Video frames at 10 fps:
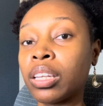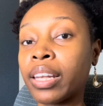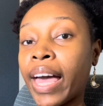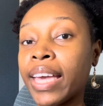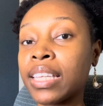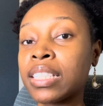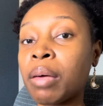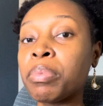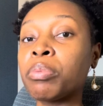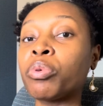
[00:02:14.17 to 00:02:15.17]
Like,
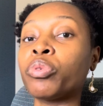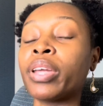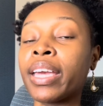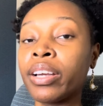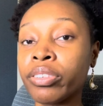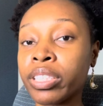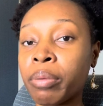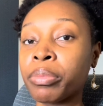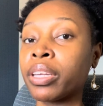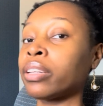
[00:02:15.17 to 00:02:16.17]
some people, they hear
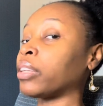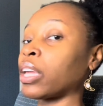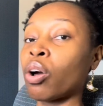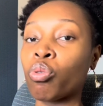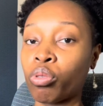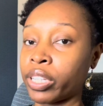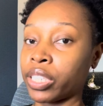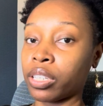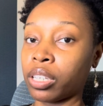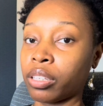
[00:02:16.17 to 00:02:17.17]
something, they don't
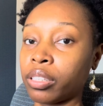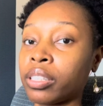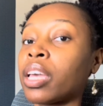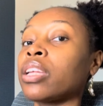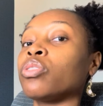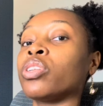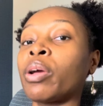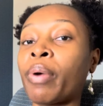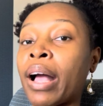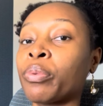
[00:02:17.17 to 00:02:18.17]
question it. They
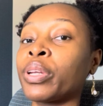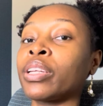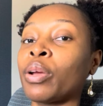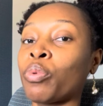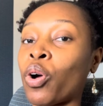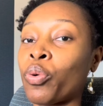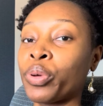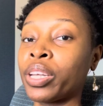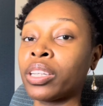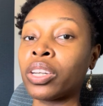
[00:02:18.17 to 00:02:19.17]
rock with it, they roll
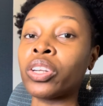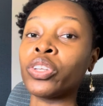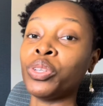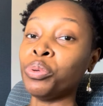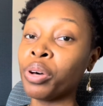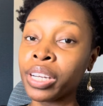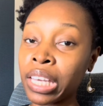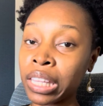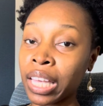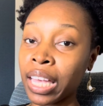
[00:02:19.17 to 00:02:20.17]
with it. You, on the
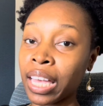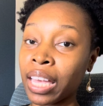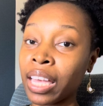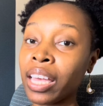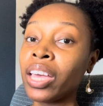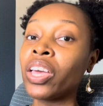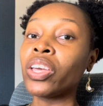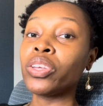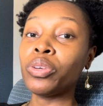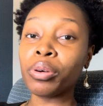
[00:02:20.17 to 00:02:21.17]
other hand,
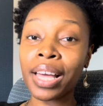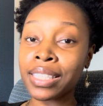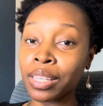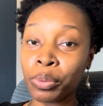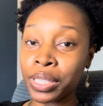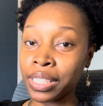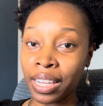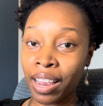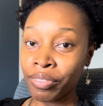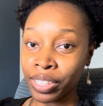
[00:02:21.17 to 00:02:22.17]
you got to question
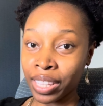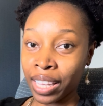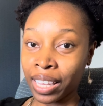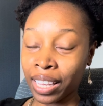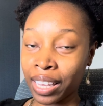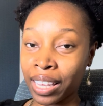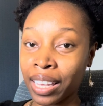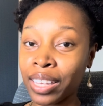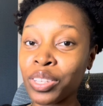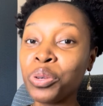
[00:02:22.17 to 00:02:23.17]

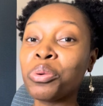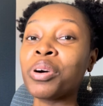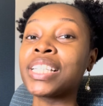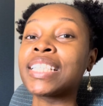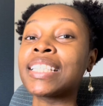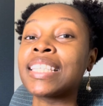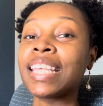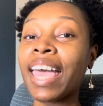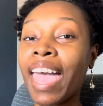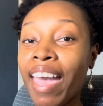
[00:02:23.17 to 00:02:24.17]
everything. You questions
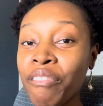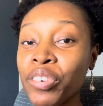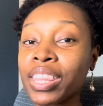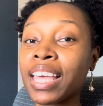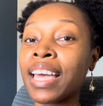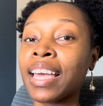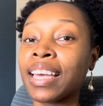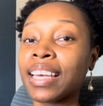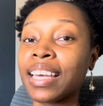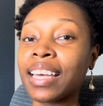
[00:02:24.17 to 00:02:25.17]

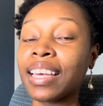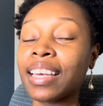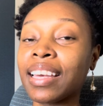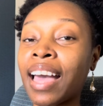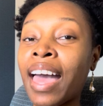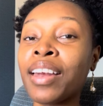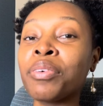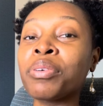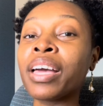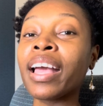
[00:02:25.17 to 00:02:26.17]
everything. I
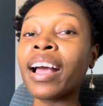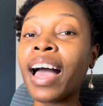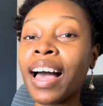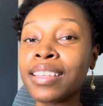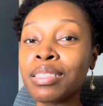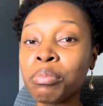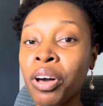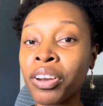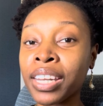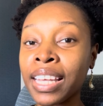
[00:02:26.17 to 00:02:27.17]
don't care how
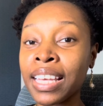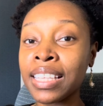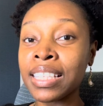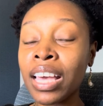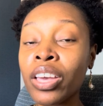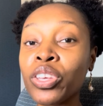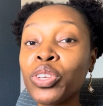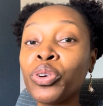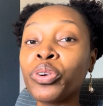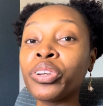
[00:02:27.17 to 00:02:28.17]
small it is.
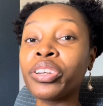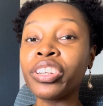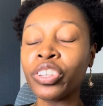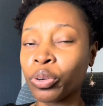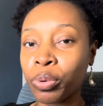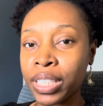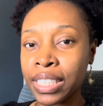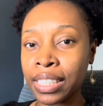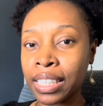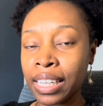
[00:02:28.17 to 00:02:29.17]
You're
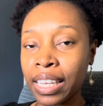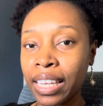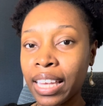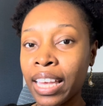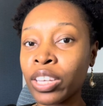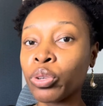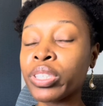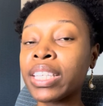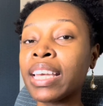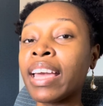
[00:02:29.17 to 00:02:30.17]
questioning it. And you're
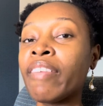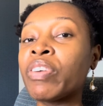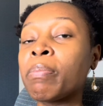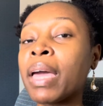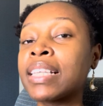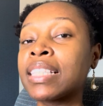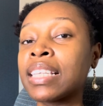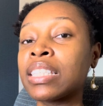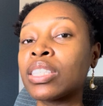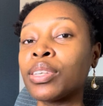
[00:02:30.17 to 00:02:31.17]
seeing if it makes
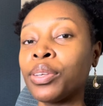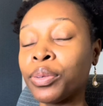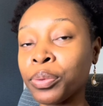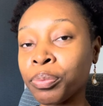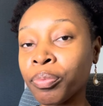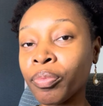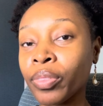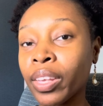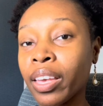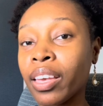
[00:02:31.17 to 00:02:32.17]
sense to you.
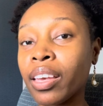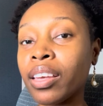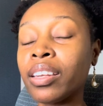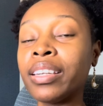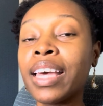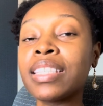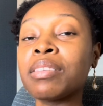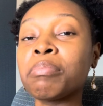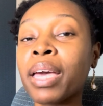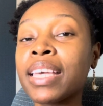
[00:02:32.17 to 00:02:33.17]
Does
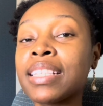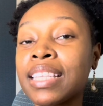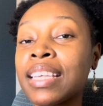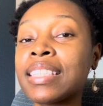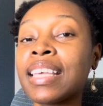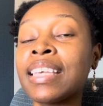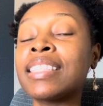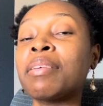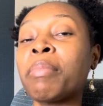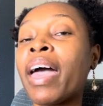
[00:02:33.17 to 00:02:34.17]
it make sense? Is
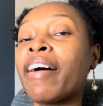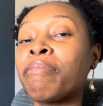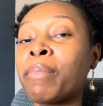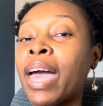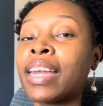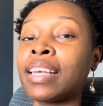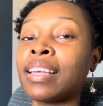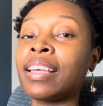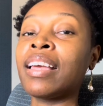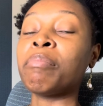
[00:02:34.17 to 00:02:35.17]
the math
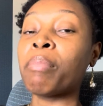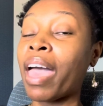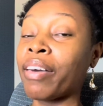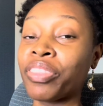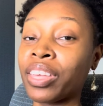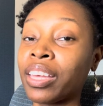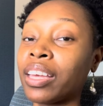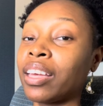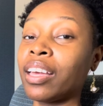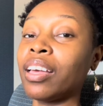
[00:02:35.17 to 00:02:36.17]
mathing?
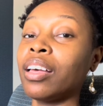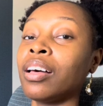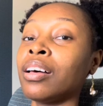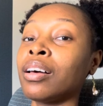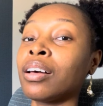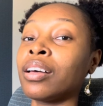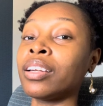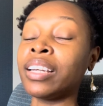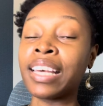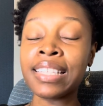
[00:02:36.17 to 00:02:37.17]

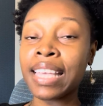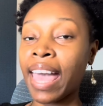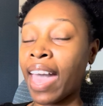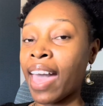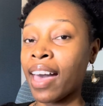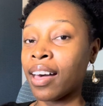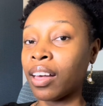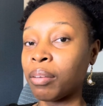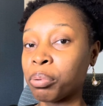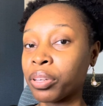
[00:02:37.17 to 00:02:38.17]
Does it add
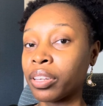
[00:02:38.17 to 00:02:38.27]
up?